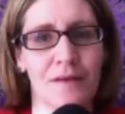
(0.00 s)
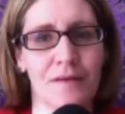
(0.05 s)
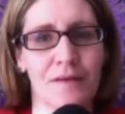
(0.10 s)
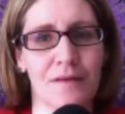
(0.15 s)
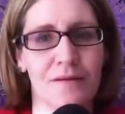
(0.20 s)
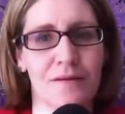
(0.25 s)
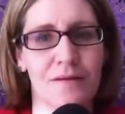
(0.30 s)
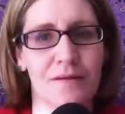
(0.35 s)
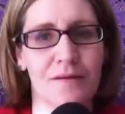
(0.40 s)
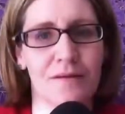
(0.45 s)

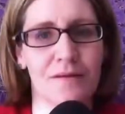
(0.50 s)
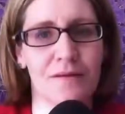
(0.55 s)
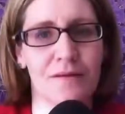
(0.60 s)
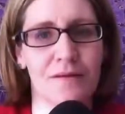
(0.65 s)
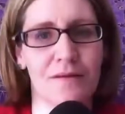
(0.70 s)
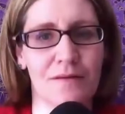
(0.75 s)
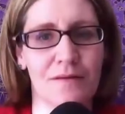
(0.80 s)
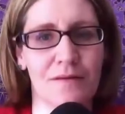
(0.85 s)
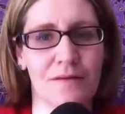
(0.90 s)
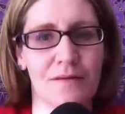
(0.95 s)
does. It
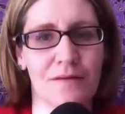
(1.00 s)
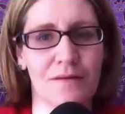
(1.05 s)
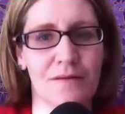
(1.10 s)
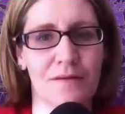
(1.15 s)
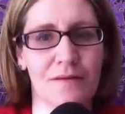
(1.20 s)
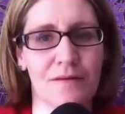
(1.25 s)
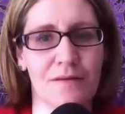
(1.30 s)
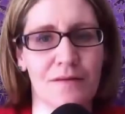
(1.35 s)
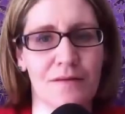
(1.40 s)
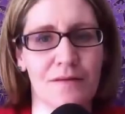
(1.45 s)
makes a
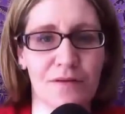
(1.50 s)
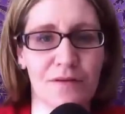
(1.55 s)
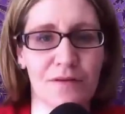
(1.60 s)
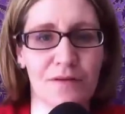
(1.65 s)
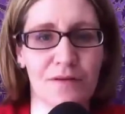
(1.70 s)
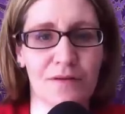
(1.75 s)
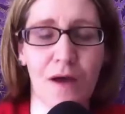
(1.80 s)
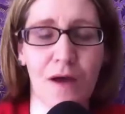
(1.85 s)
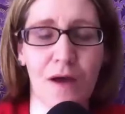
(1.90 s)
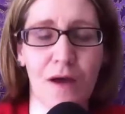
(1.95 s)
huge
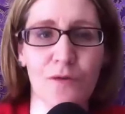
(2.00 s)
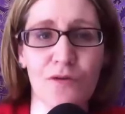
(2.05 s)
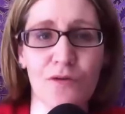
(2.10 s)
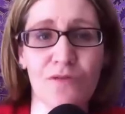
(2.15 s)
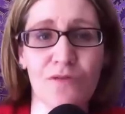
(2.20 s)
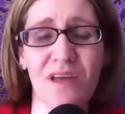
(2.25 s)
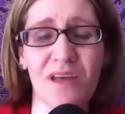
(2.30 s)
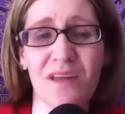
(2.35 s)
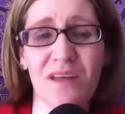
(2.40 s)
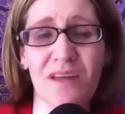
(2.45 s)
difference.
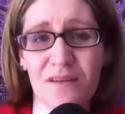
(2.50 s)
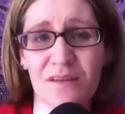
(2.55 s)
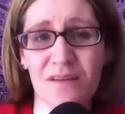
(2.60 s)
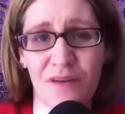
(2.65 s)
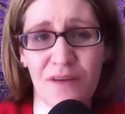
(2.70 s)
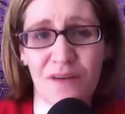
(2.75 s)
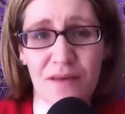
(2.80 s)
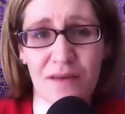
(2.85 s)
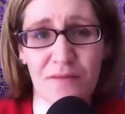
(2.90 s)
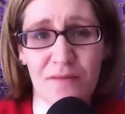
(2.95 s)
Now, do you have
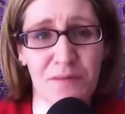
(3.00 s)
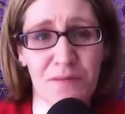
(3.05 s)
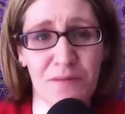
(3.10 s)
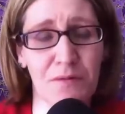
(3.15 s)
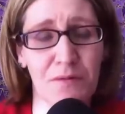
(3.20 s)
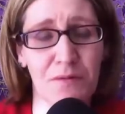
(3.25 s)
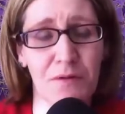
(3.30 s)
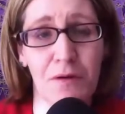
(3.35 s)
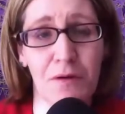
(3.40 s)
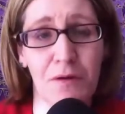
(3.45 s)
any advice?